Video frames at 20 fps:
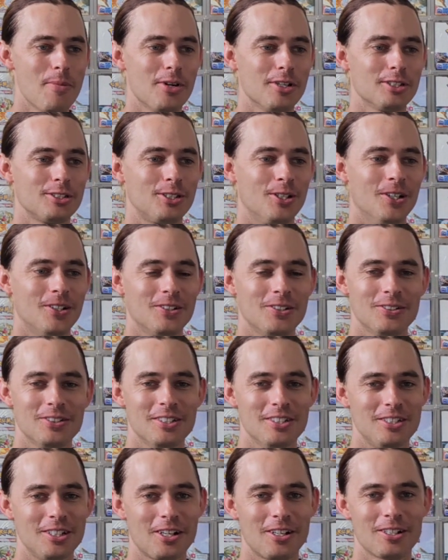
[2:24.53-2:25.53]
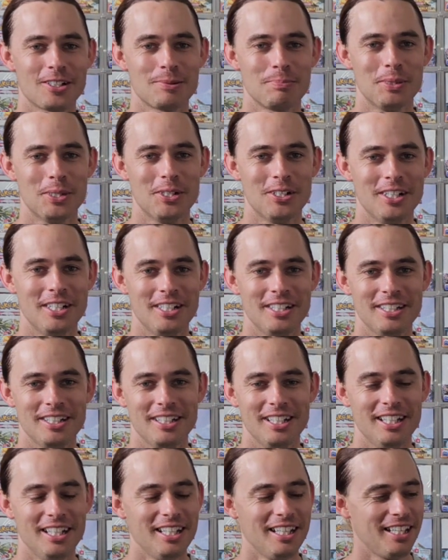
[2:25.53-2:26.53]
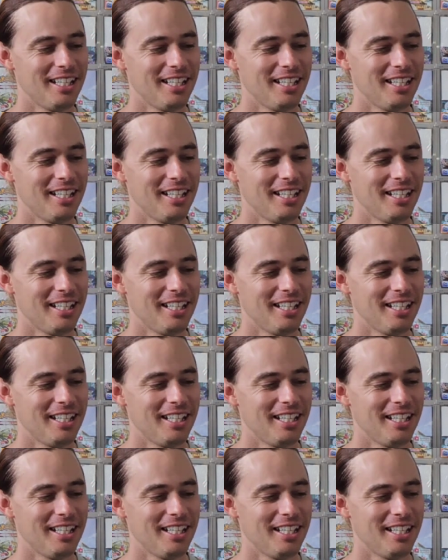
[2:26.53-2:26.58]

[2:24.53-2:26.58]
I saw all the jokes behind it.